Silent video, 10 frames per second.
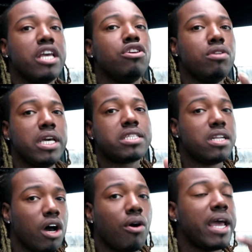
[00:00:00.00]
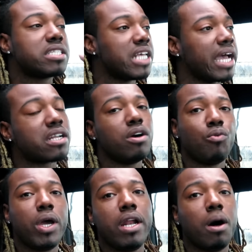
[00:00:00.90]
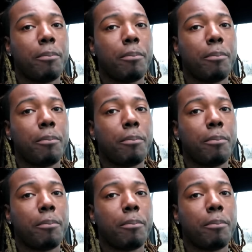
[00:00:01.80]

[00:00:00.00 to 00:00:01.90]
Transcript: You need to know exactly when I'm